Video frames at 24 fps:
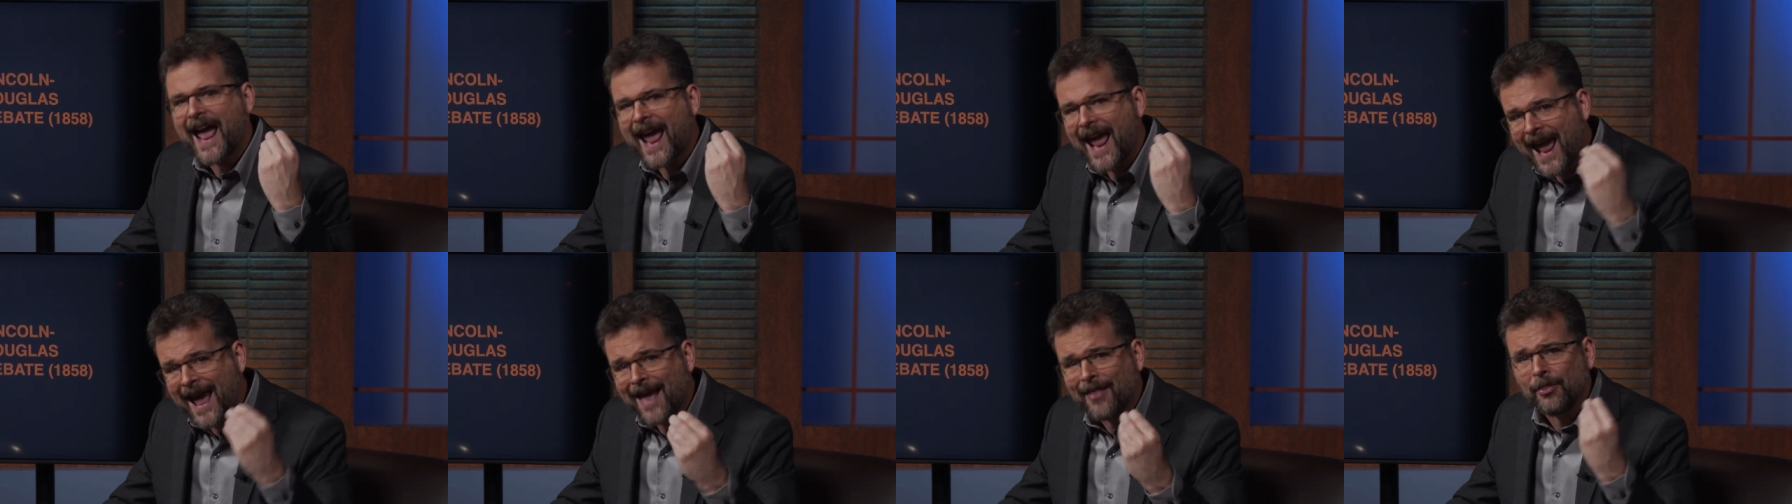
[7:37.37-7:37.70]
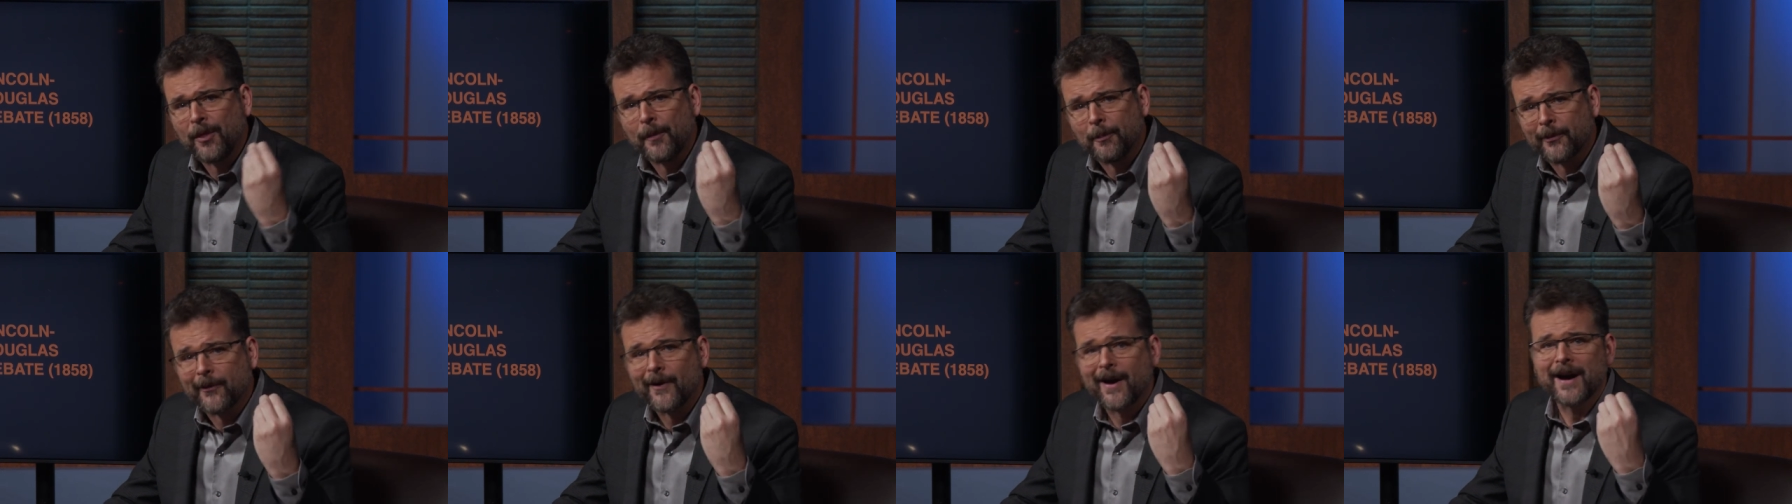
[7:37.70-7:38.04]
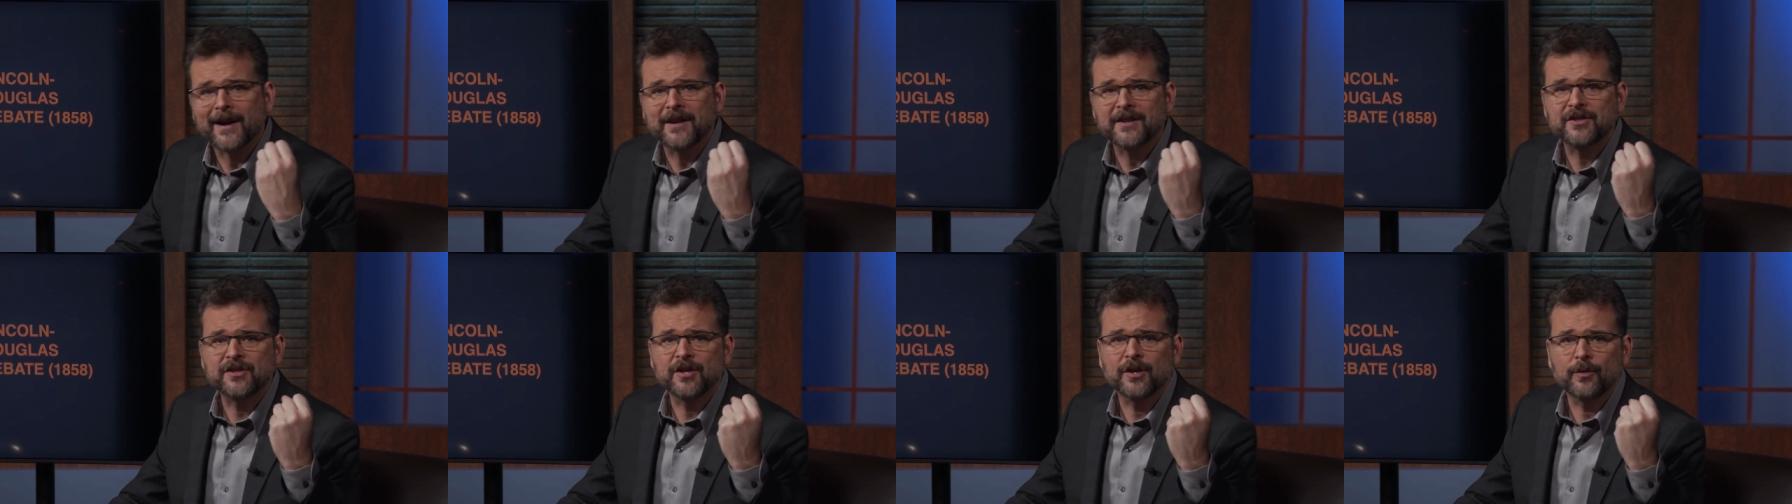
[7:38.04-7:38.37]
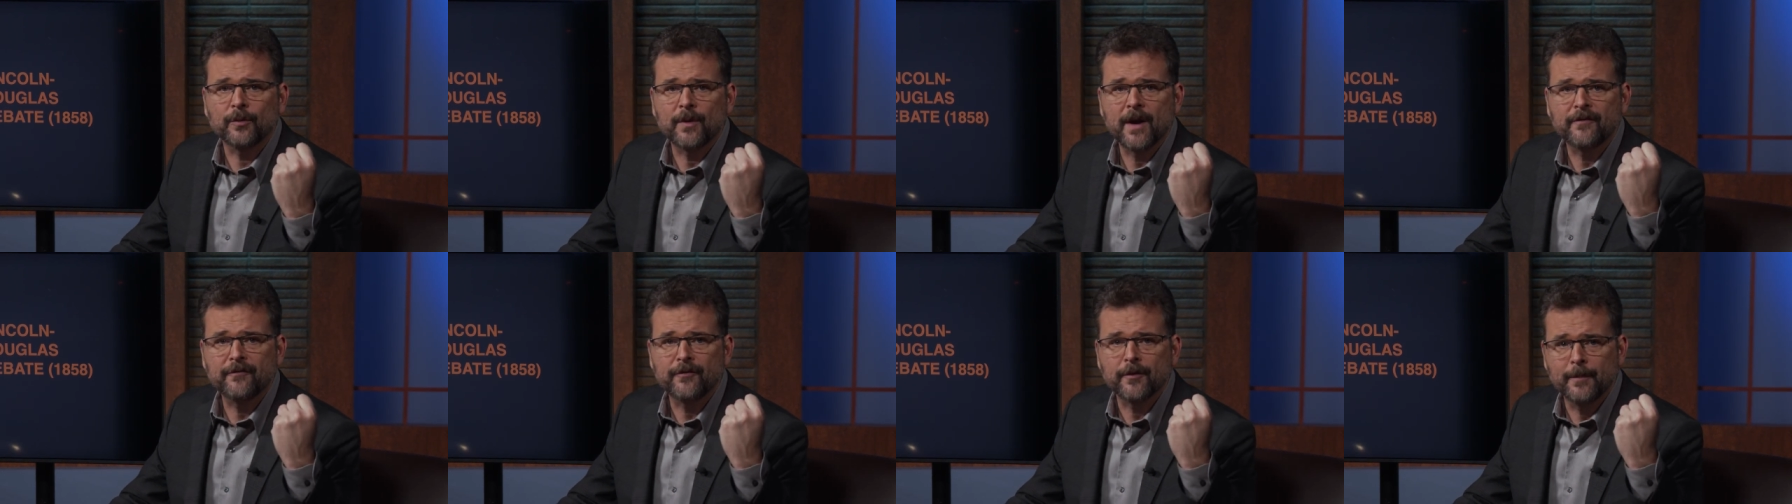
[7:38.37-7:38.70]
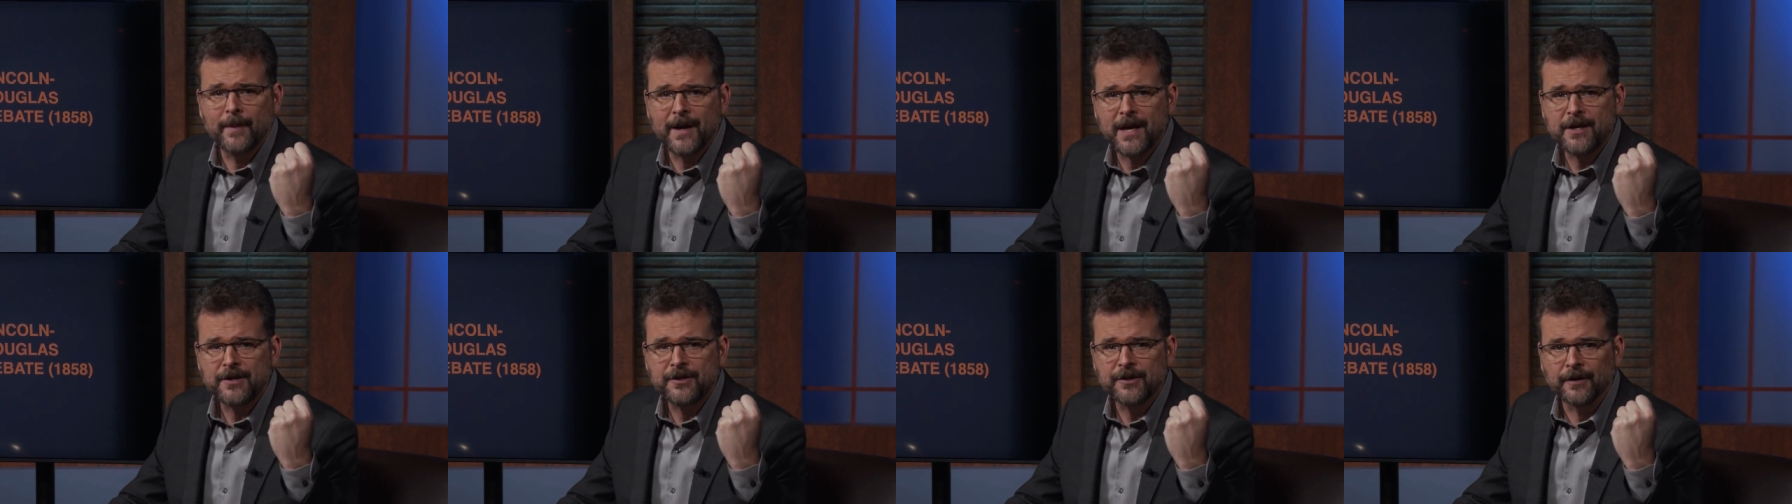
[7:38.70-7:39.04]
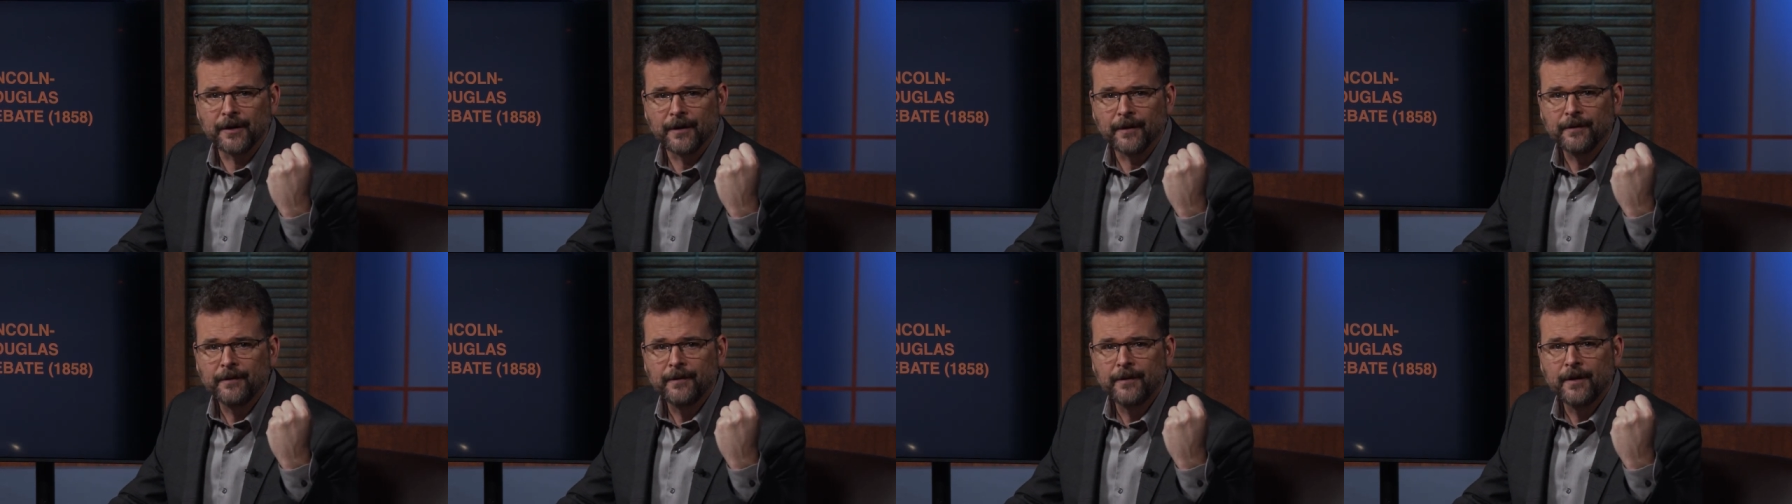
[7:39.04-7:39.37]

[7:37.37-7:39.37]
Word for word: and the Protestant Reformation,